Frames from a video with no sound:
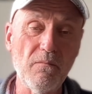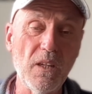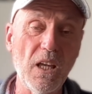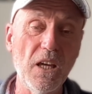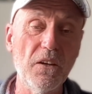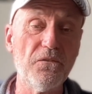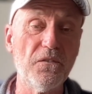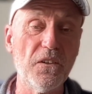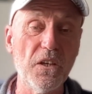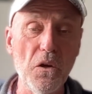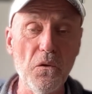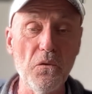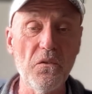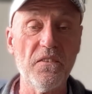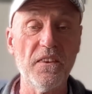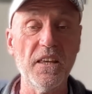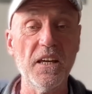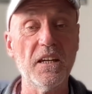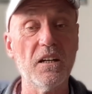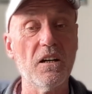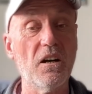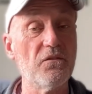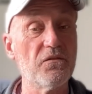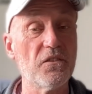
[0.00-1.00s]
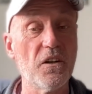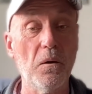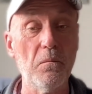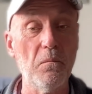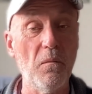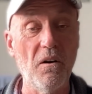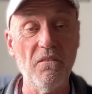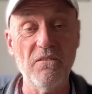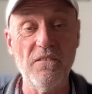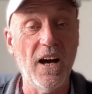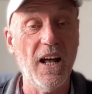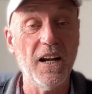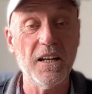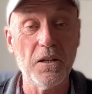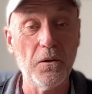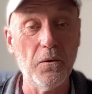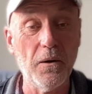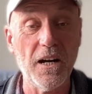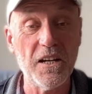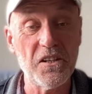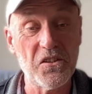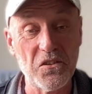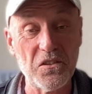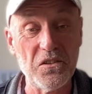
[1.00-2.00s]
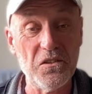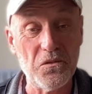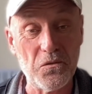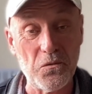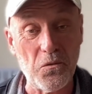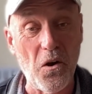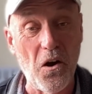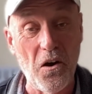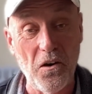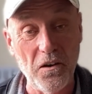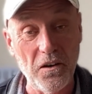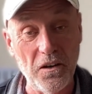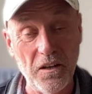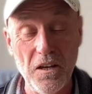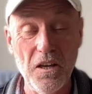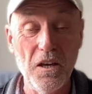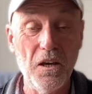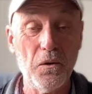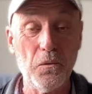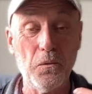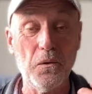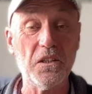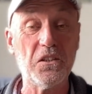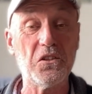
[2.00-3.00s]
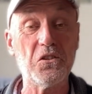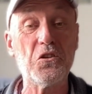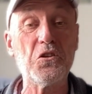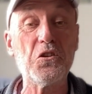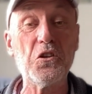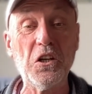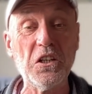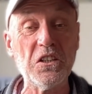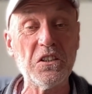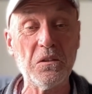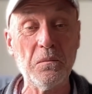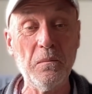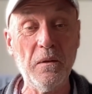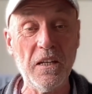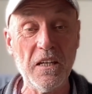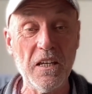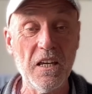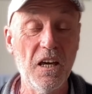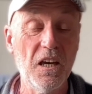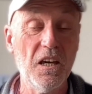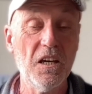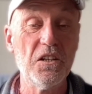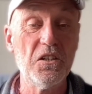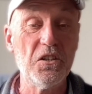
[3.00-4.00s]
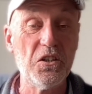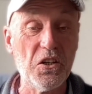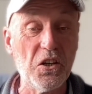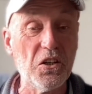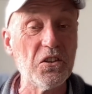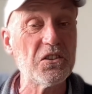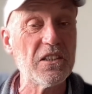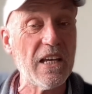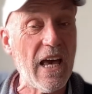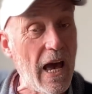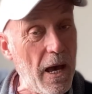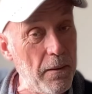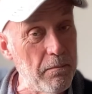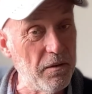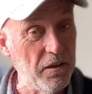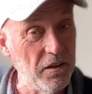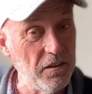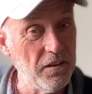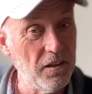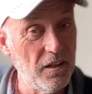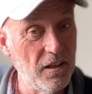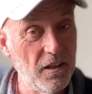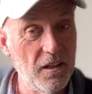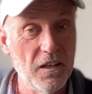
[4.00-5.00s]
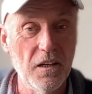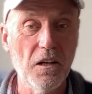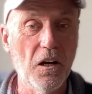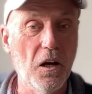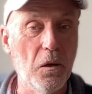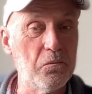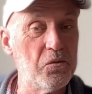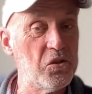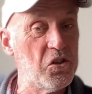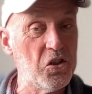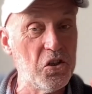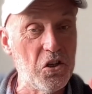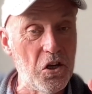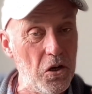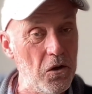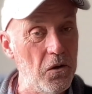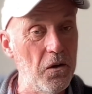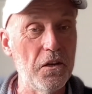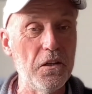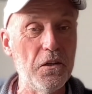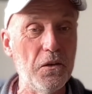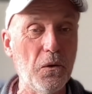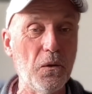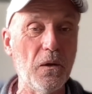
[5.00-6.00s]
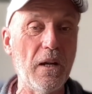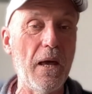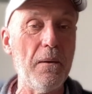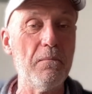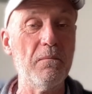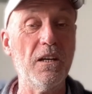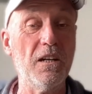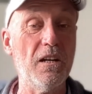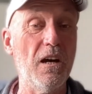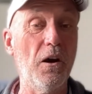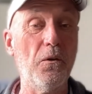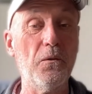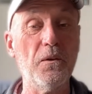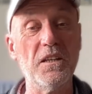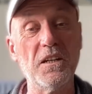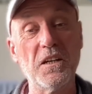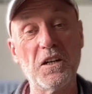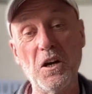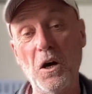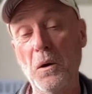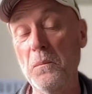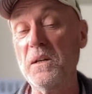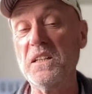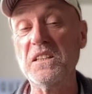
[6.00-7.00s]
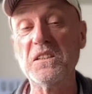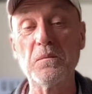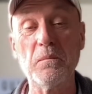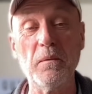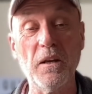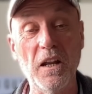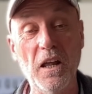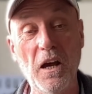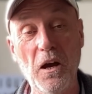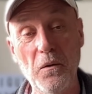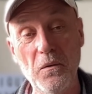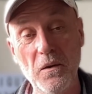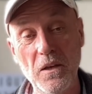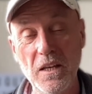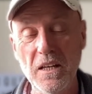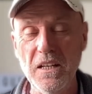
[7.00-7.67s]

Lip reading: If you think I've got my valuations wrong, which trust me, does happen, I'm sure you'll let me know in the comments below.